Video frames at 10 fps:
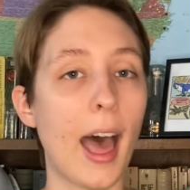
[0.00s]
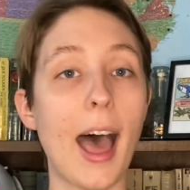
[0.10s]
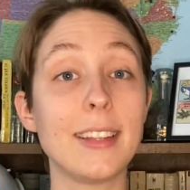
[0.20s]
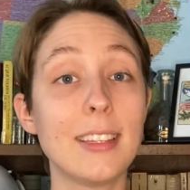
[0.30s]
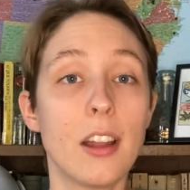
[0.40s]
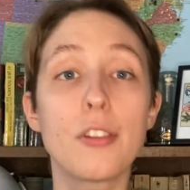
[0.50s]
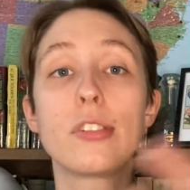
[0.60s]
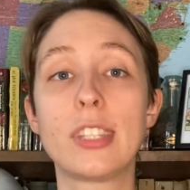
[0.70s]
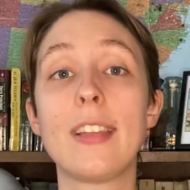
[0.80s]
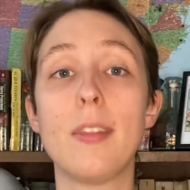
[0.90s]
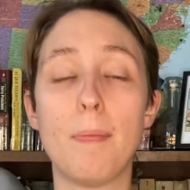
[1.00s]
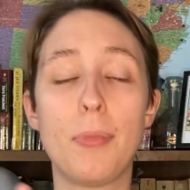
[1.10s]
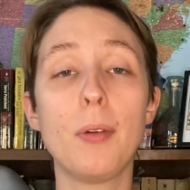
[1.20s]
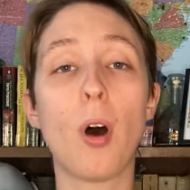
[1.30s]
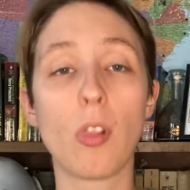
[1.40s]
I did understand the,
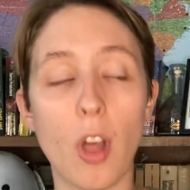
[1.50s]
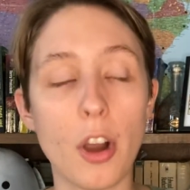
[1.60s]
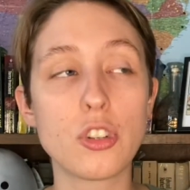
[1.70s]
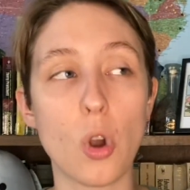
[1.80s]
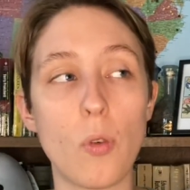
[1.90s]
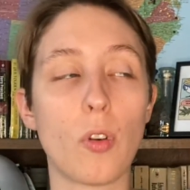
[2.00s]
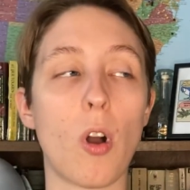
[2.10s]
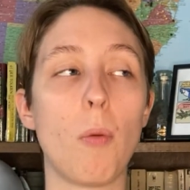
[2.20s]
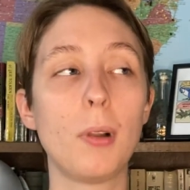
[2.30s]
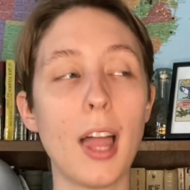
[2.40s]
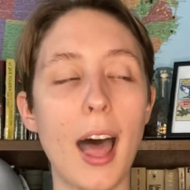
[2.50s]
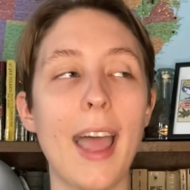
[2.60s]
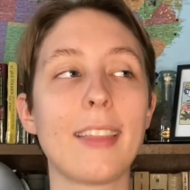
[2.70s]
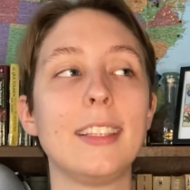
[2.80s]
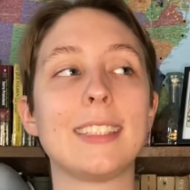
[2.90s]
the large overall
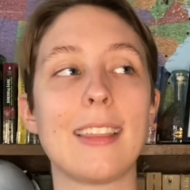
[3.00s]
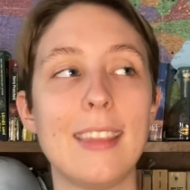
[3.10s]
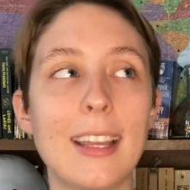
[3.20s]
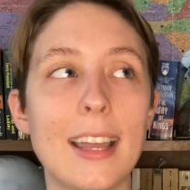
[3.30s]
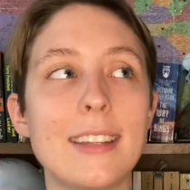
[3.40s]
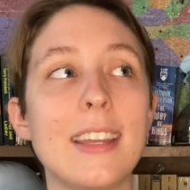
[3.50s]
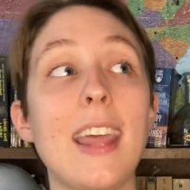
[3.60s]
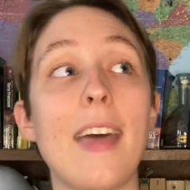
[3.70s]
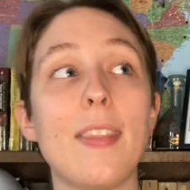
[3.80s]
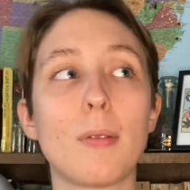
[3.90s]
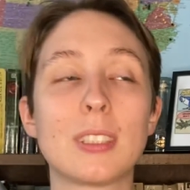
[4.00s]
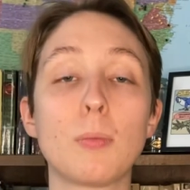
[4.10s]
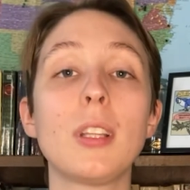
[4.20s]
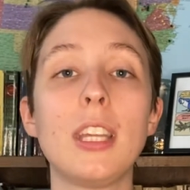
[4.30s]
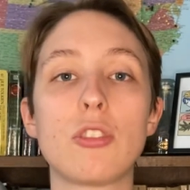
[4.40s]
plot, at least I think I did, and there were some
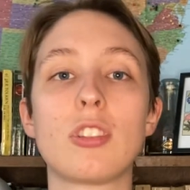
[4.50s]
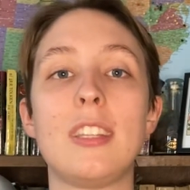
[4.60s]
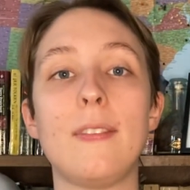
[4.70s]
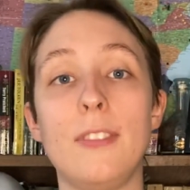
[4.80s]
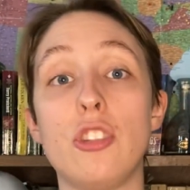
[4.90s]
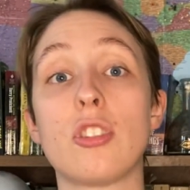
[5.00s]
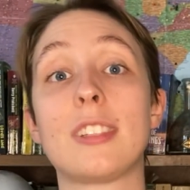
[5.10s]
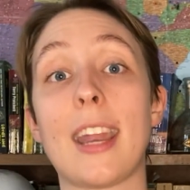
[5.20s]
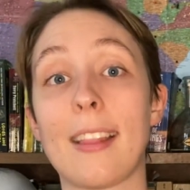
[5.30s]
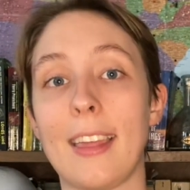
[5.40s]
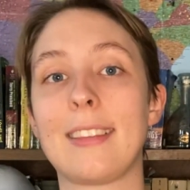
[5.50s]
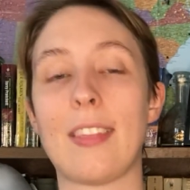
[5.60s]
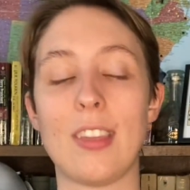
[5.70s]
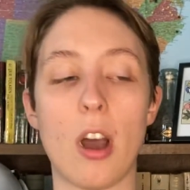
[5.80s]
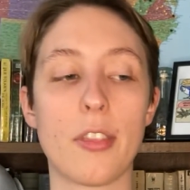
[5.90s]
really interesting features that I liked
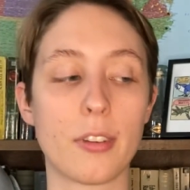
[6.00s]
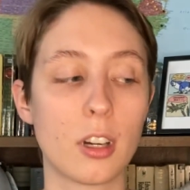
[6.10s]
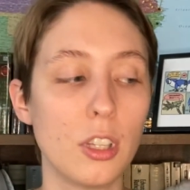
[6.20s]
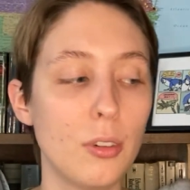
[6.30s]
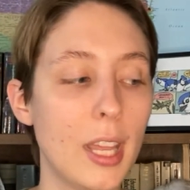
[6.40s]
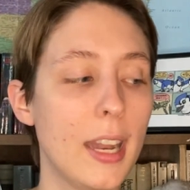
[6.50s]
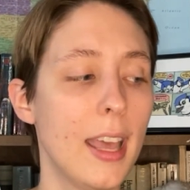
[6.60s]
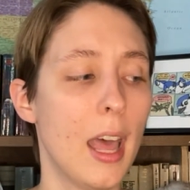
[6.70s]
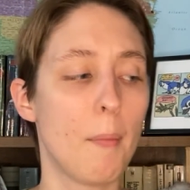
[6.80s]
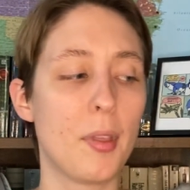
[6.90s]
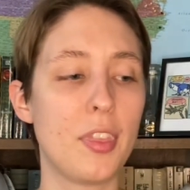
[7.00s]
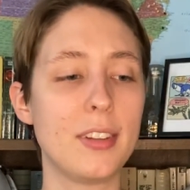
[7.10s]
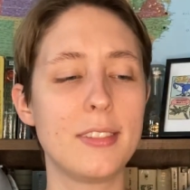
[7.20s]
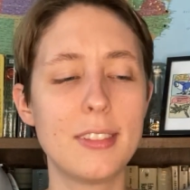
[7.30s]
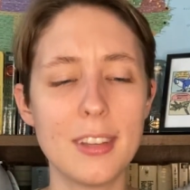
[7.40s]
that the author included, but
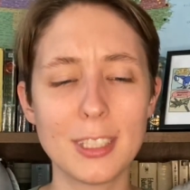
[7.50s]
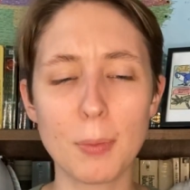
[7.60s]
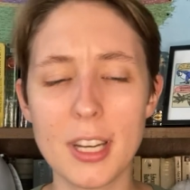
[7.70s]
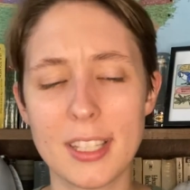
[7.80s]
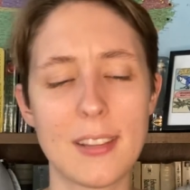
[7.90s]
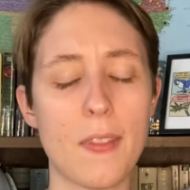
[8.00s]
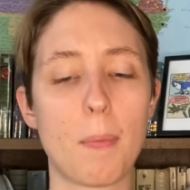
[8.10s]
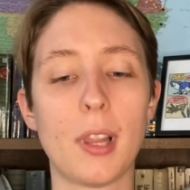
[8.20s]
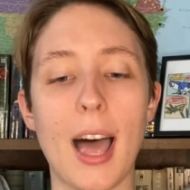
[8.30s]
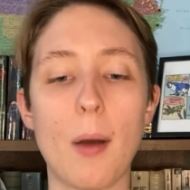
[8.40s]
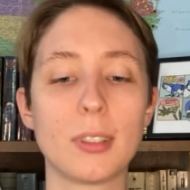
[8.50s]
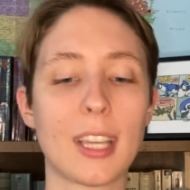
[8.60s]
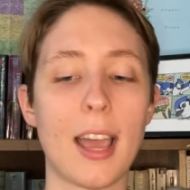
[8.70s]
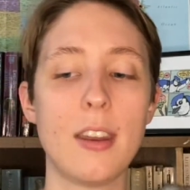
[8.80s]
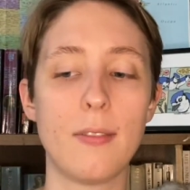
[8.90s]
the disparateness of the plot was
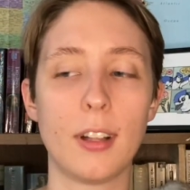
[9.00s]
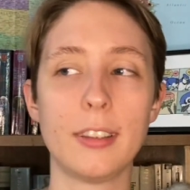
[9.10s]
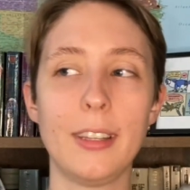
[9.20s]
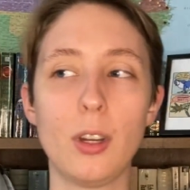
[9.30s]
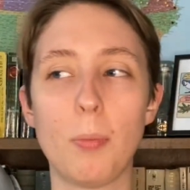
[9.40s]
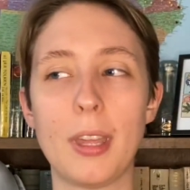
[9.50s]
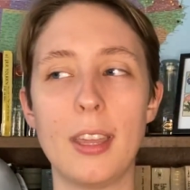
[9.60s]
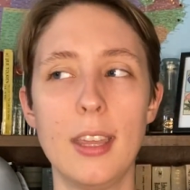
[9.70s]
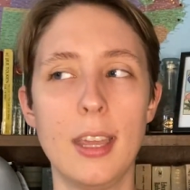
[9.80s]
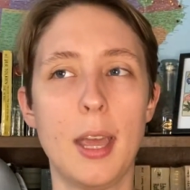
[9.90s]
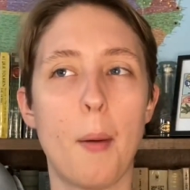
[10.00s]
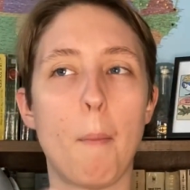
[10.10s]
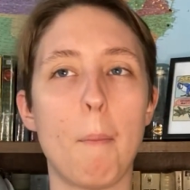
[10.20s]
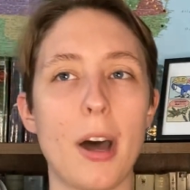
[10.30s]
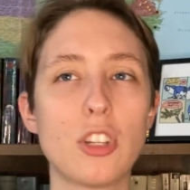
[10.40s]
kind of a little bit
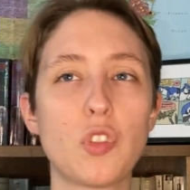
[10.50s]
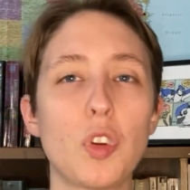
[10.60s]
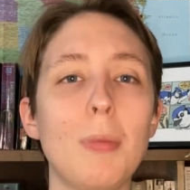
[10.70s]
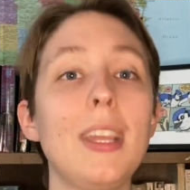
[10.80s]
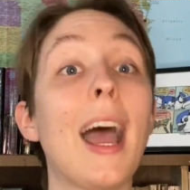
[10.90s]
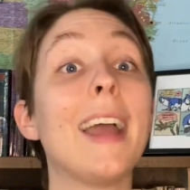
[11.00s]
much for me.